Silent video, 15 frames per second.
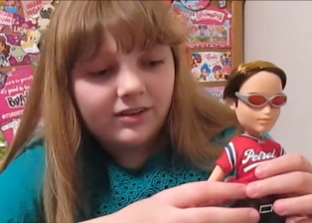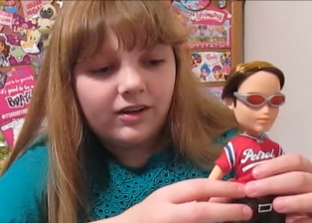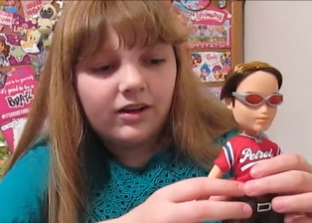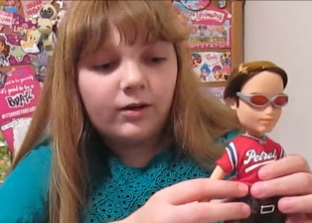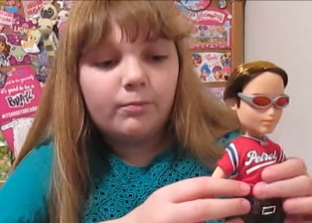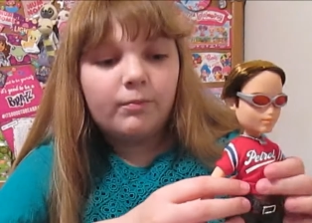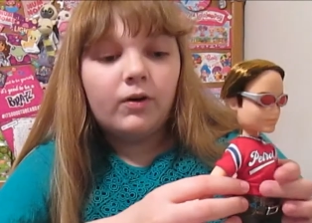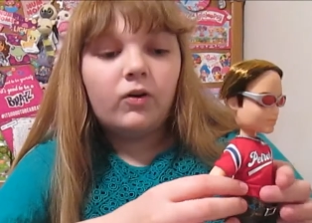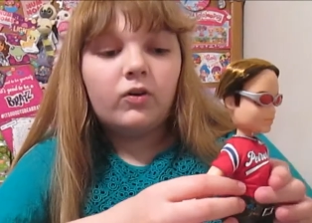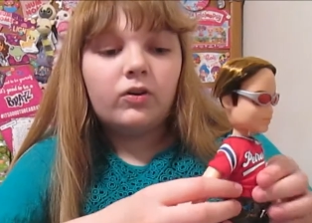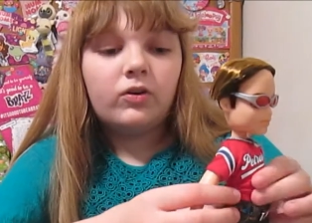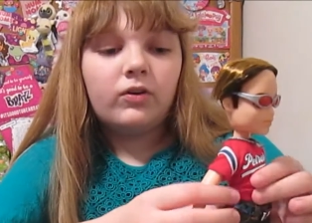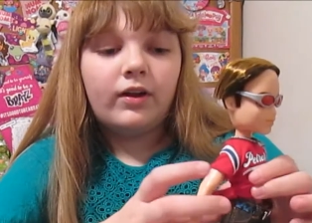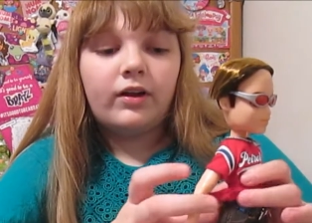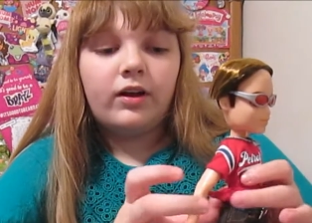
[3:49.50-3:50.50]
Speaker 1: um, a
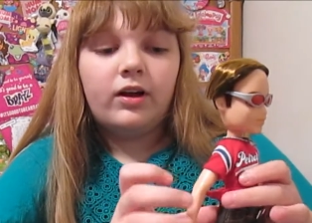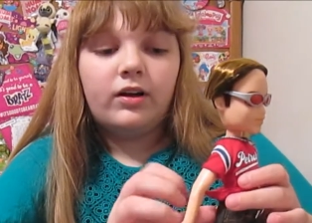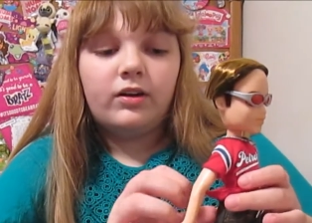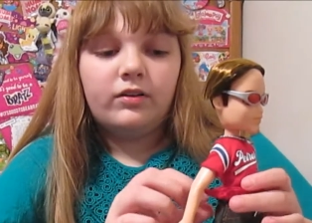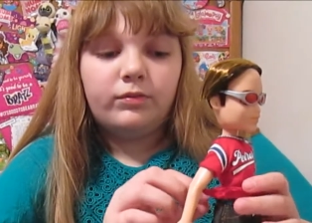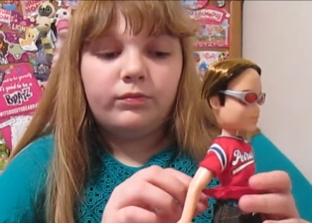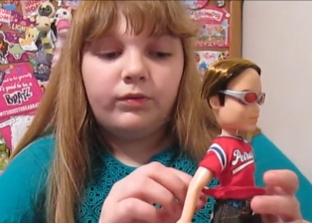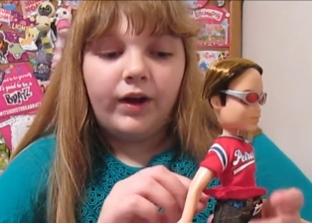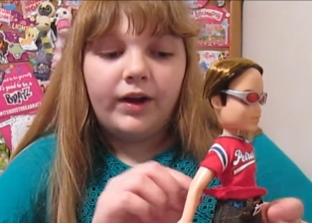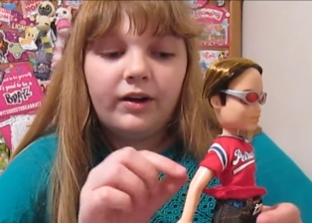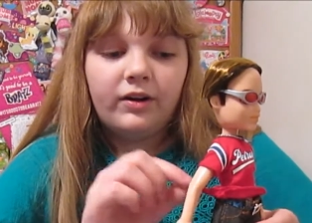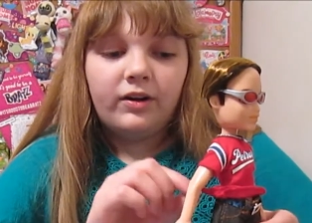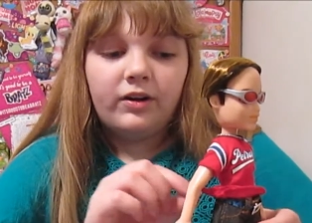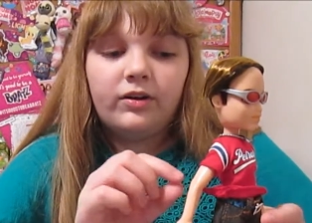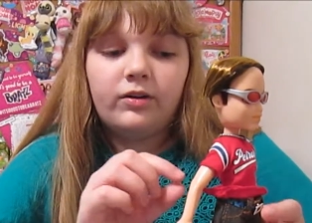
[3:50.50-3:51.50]
little uh,
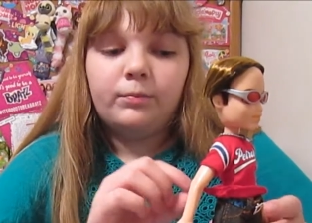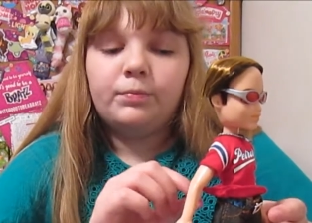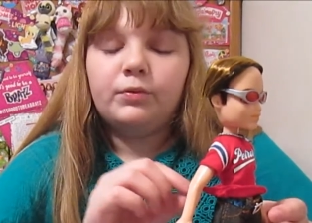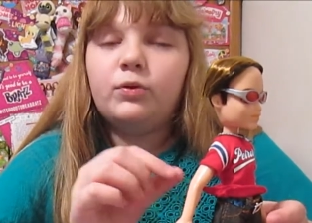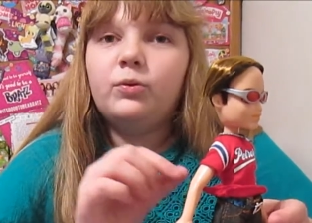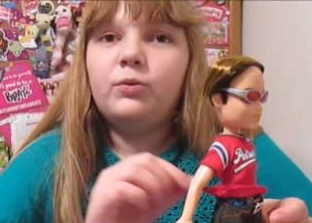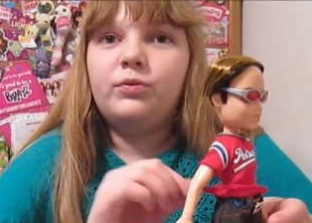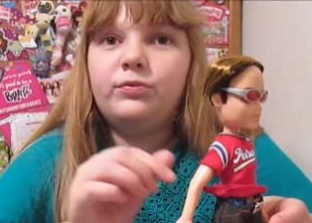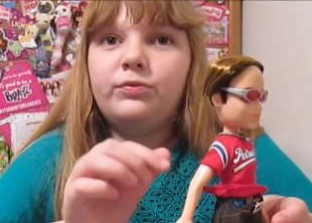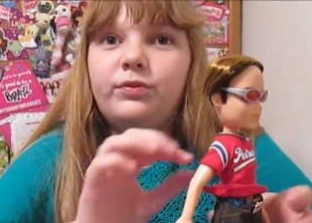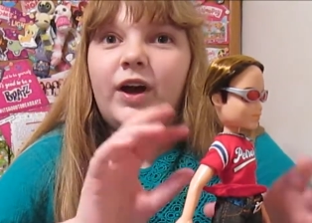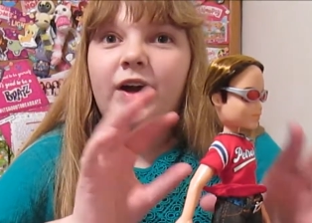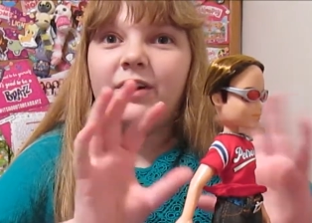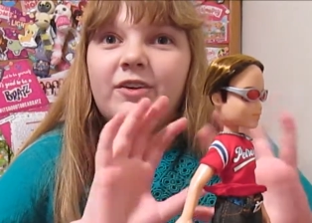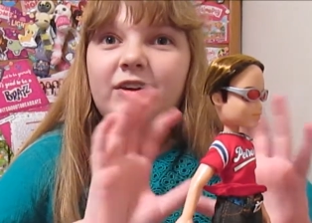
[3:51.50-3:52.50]
fire blue
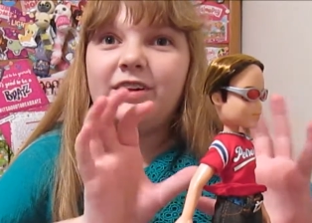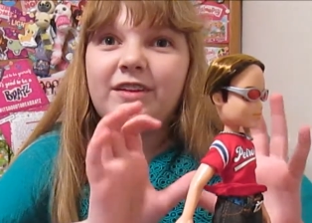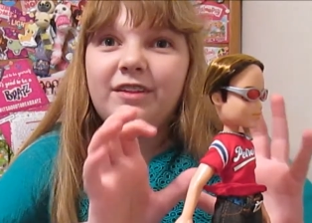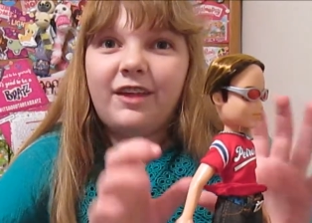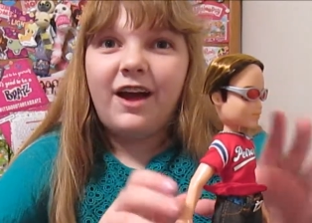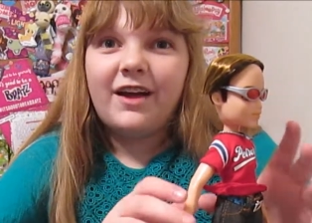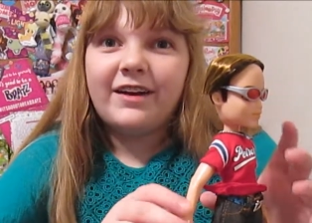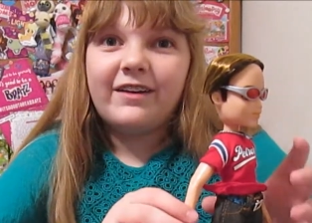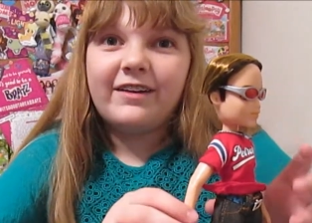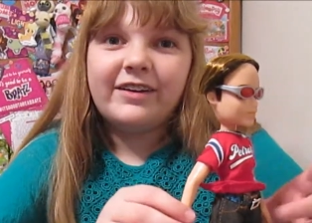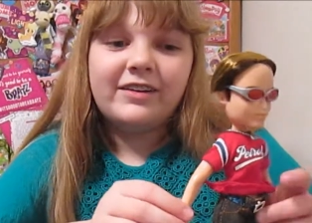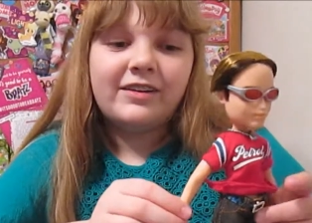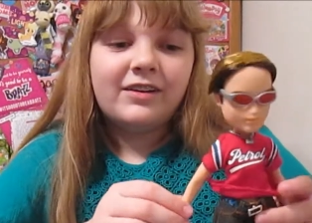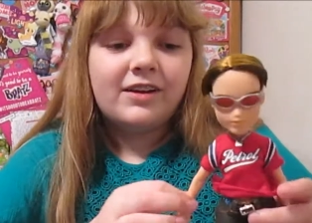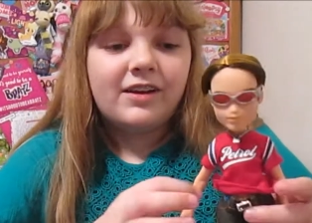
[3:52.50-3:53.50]
fiery design on it.
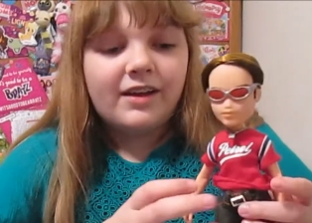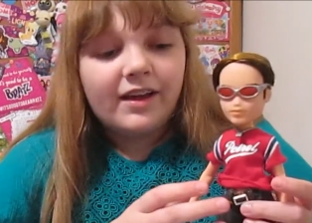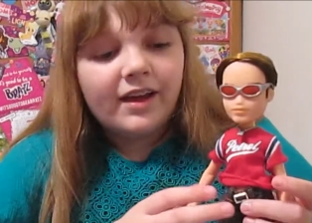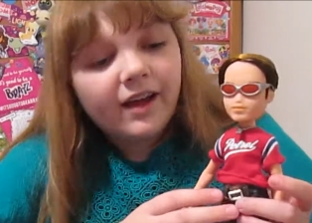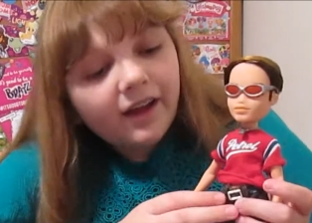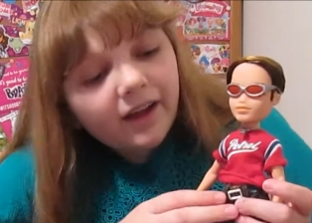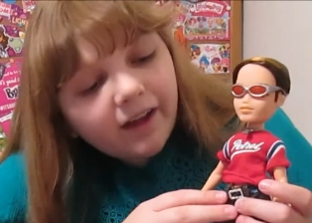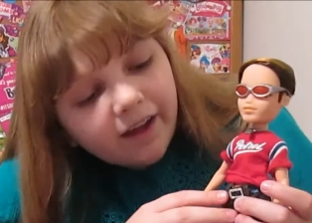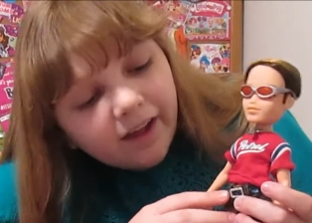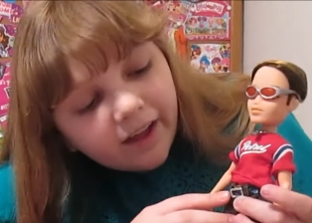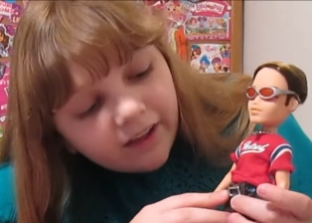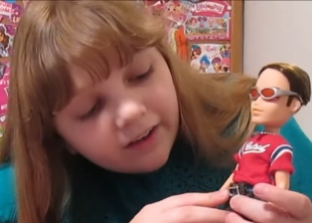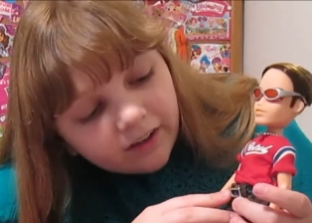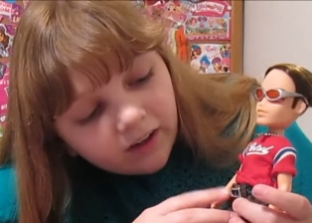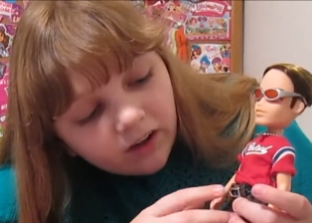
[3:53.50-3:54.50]
Yeah, it's really nice.
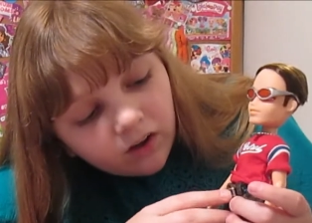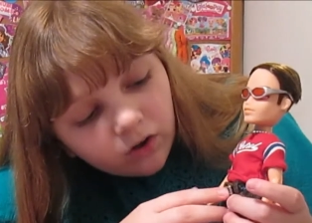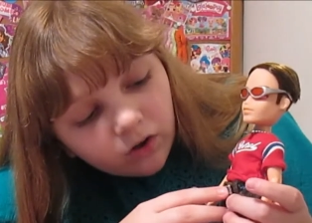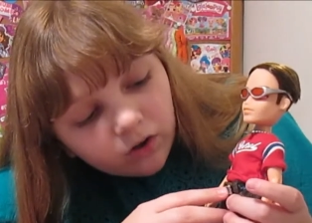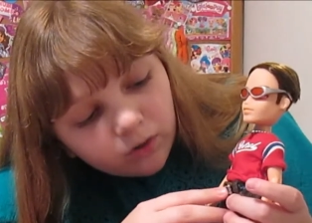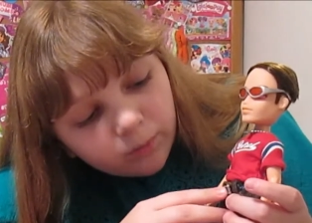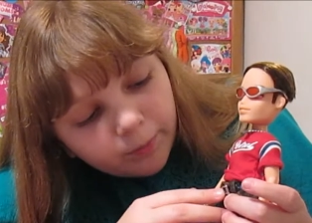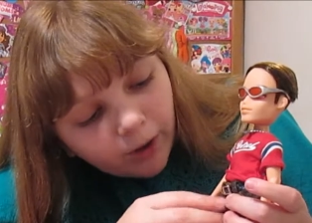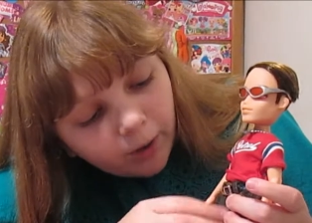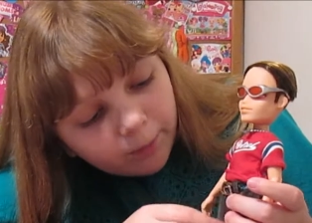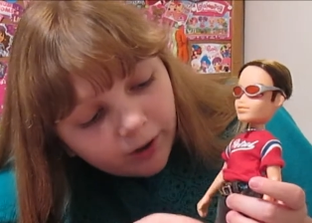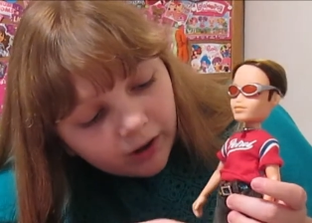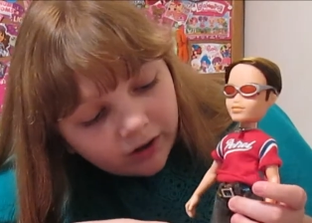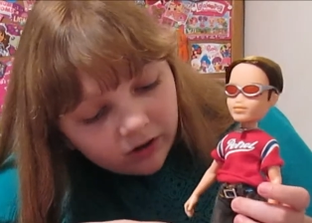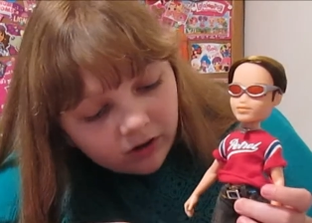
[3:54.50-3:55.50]
And a little belt
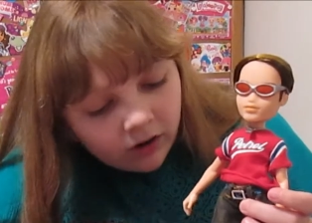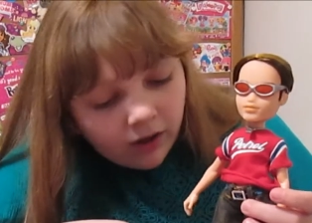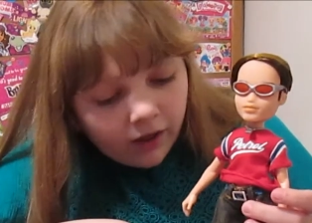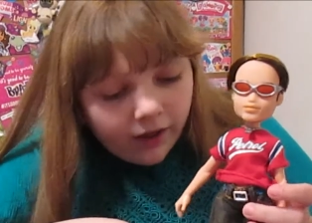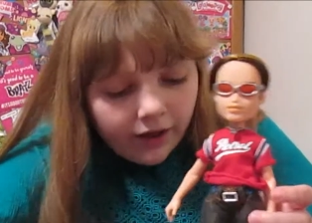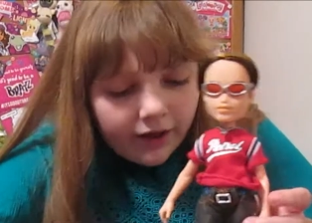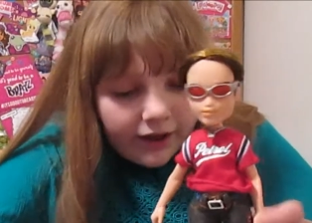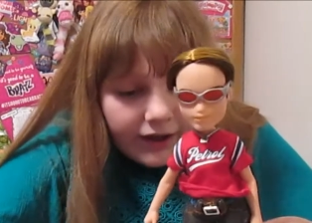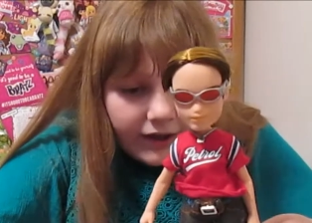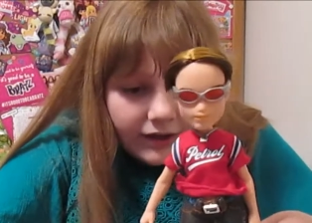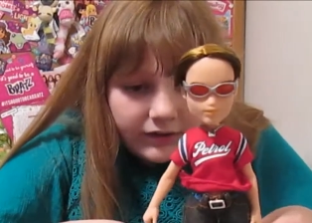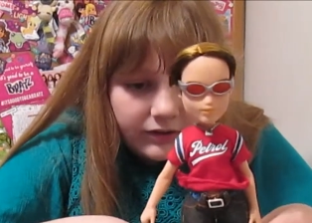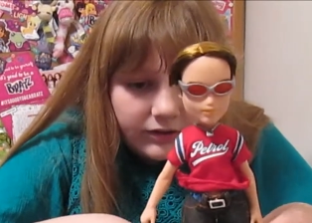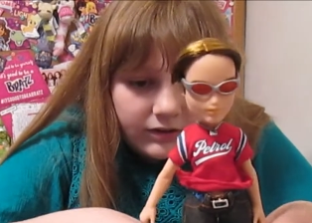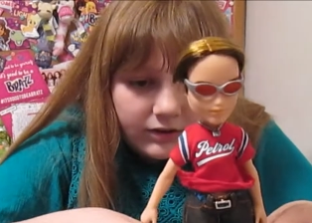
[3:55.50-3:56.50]
buckle mm -hmm.
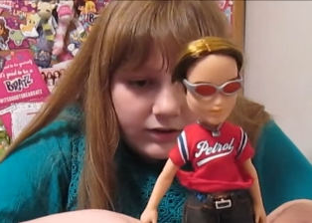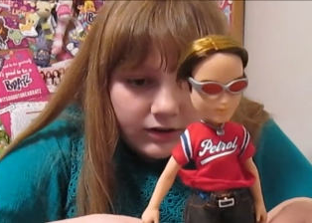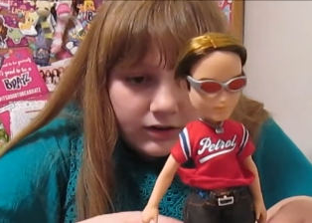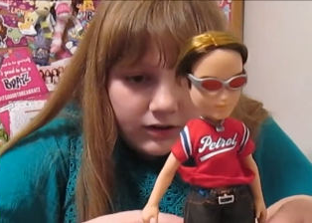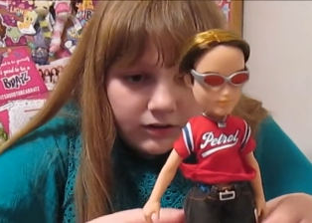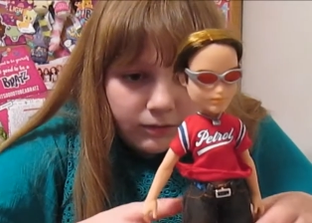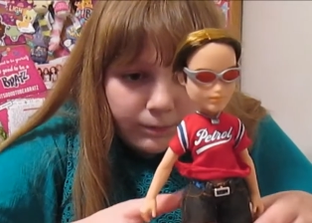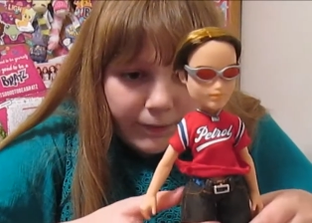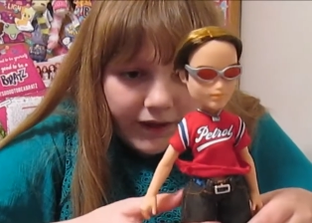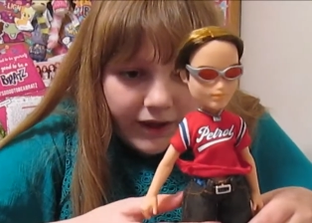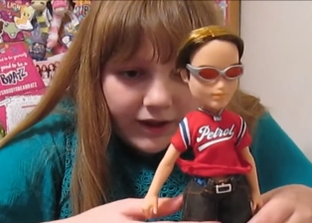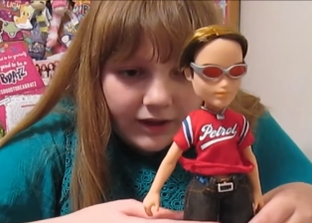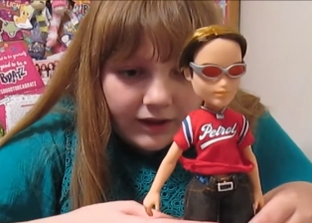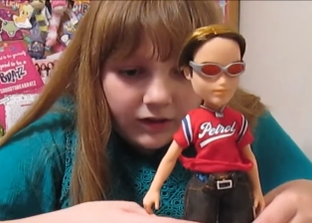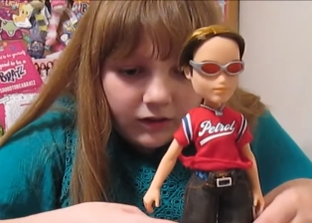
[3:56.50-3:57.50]
and his
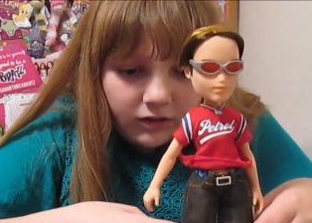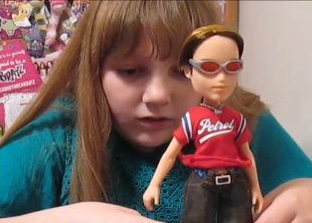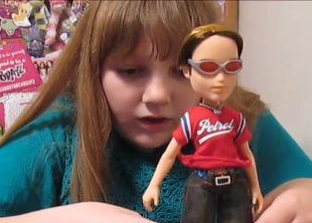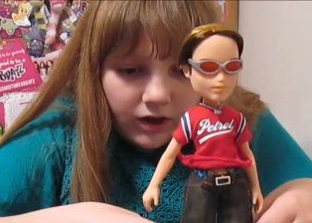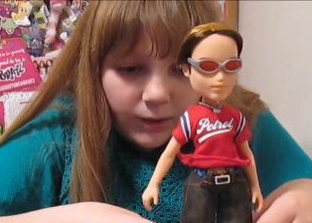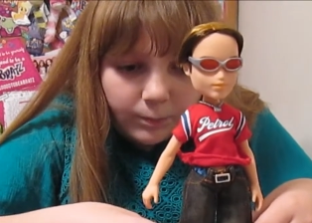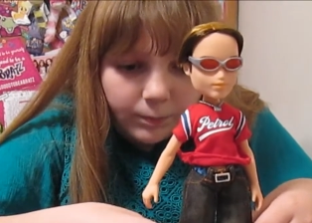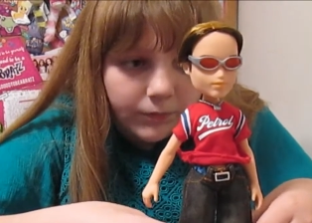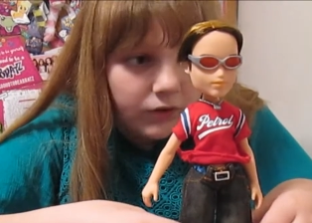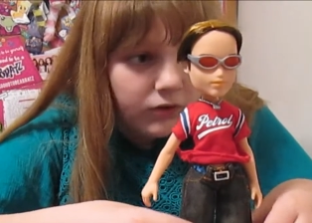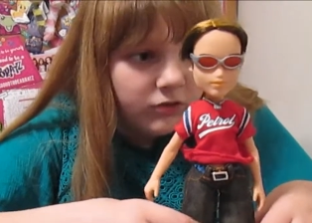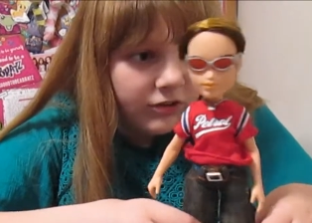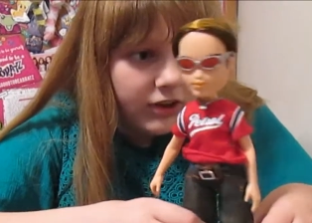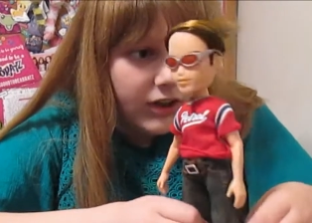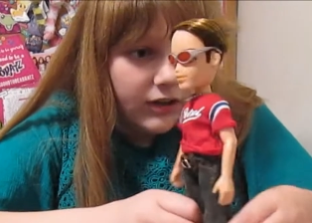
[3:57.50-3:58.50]
his uh,
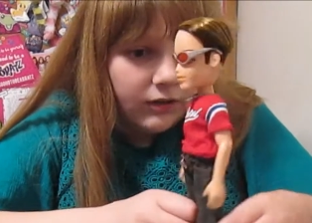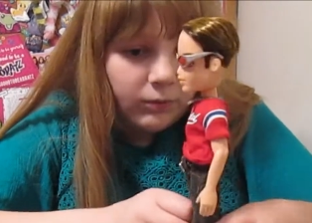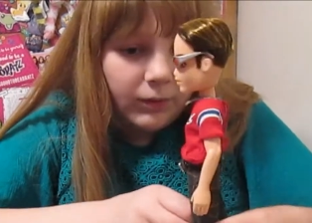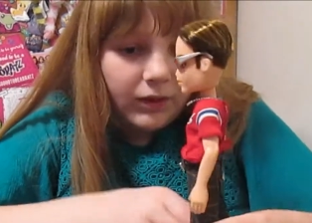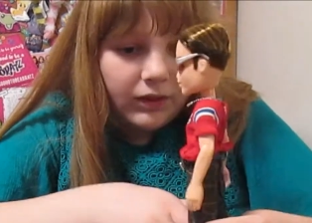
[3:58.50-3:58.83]
blue jeans